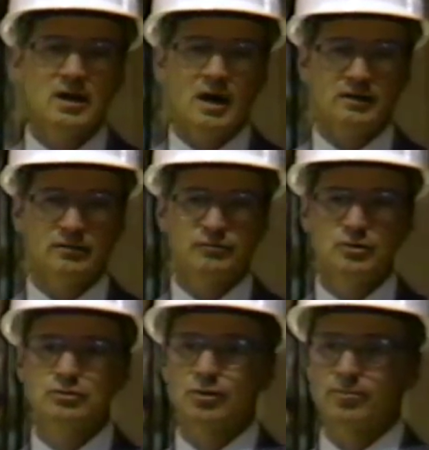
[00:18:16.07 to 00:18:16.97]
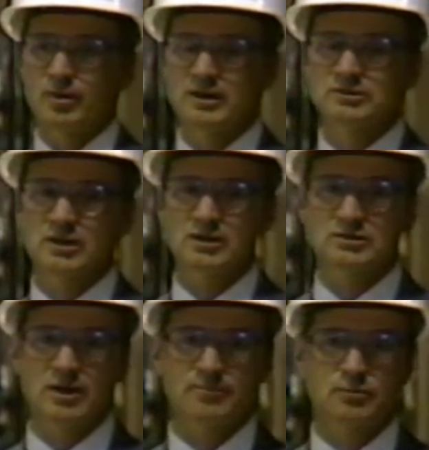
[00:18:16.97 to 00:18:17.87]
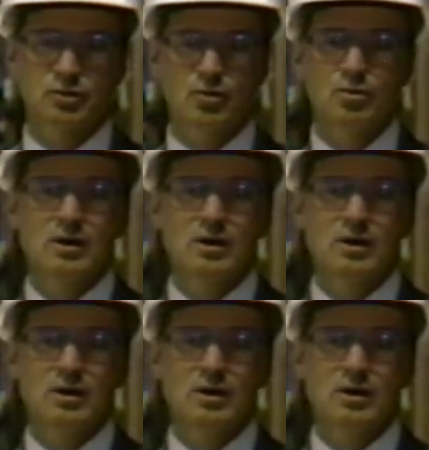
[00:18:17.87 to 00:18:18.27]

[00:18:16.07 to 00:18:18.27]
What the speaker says: and the future brings us up to